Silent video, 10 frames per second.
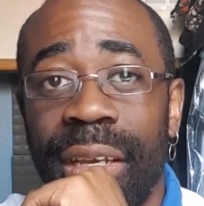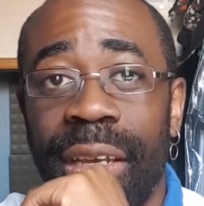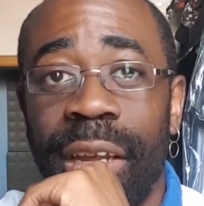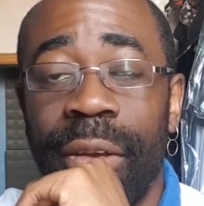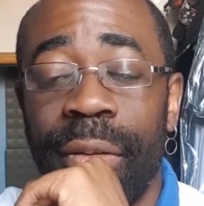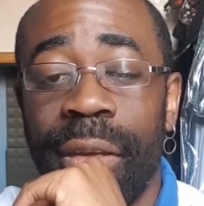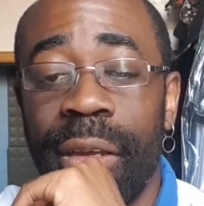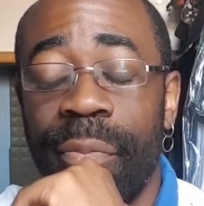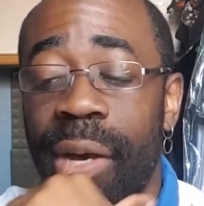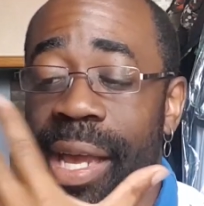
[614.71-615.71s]
You know,
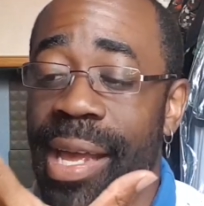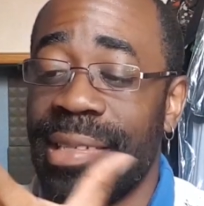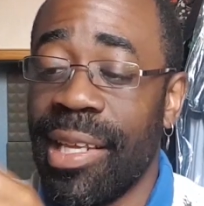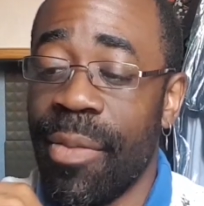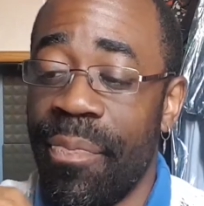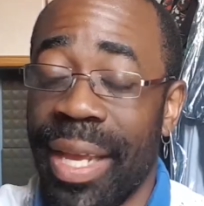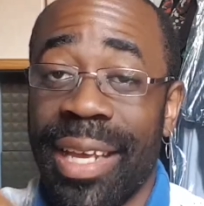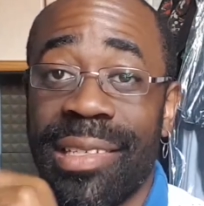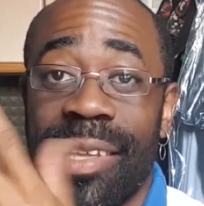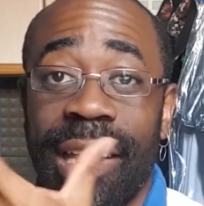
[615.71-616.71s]
my hands ain't the
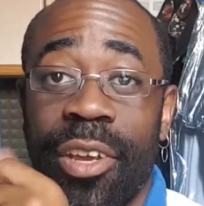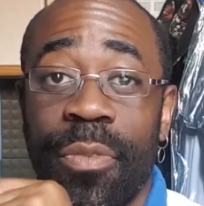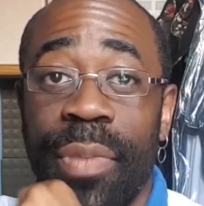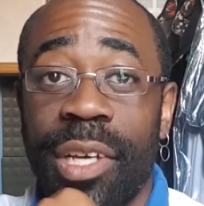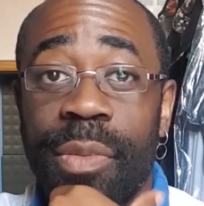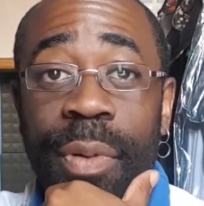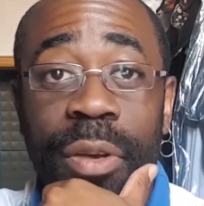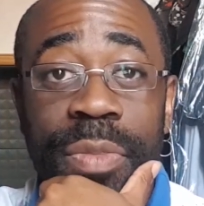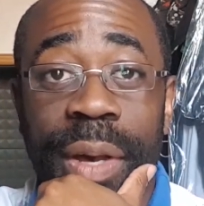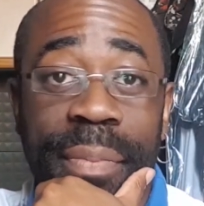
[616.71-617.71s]
biggest that they could be, I
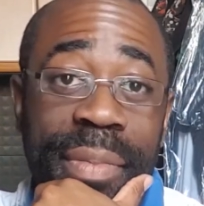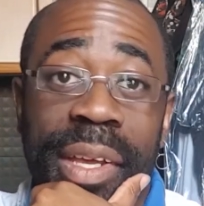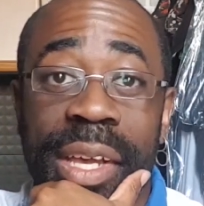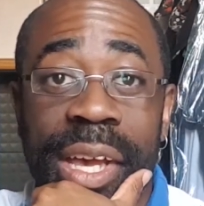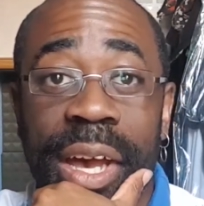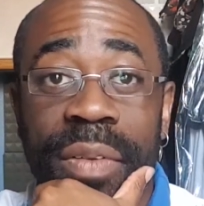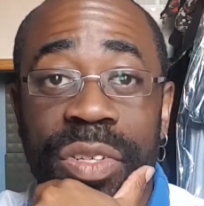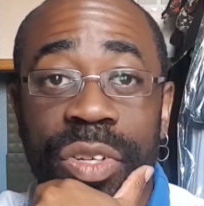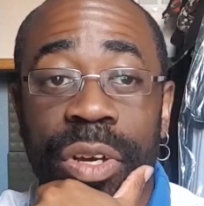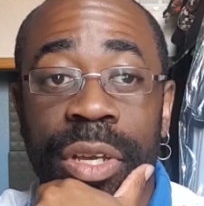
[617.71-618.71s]
suppose, but I'm not
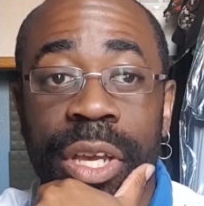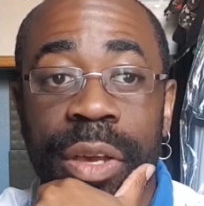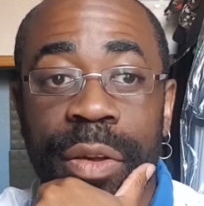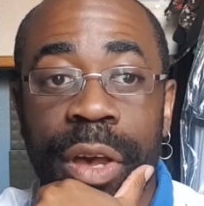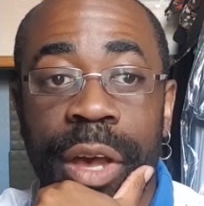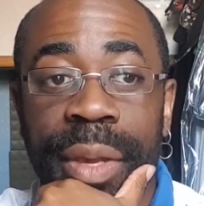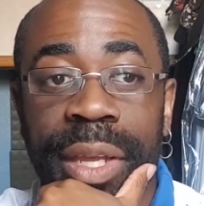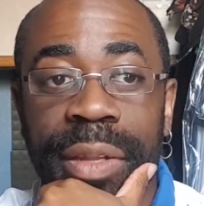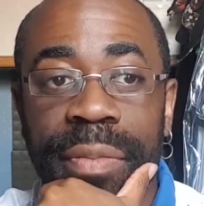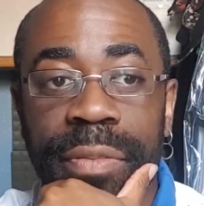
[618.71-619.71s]
sure. I
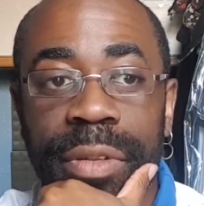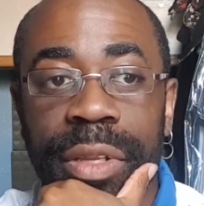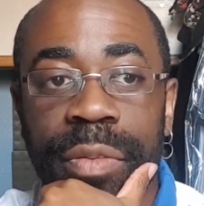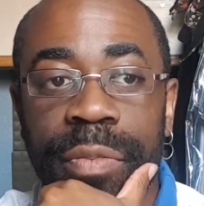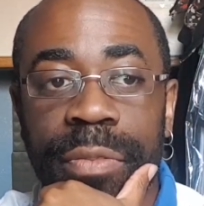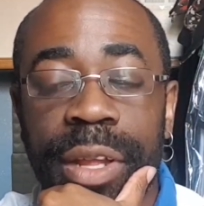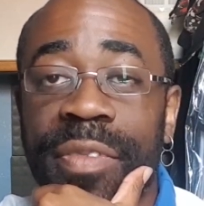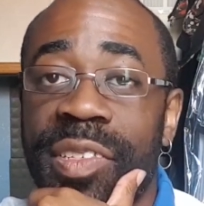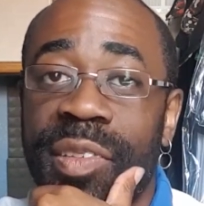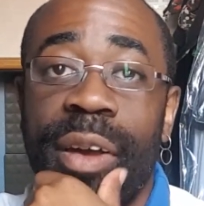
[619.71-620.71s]
mean, we'll have
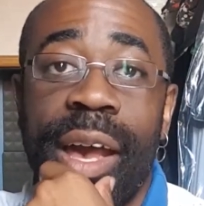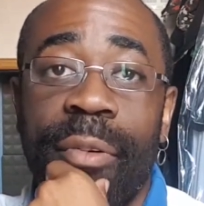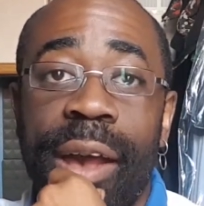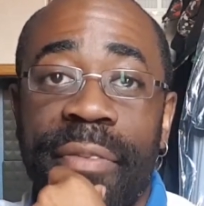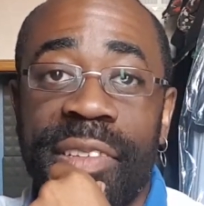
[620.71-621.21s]
to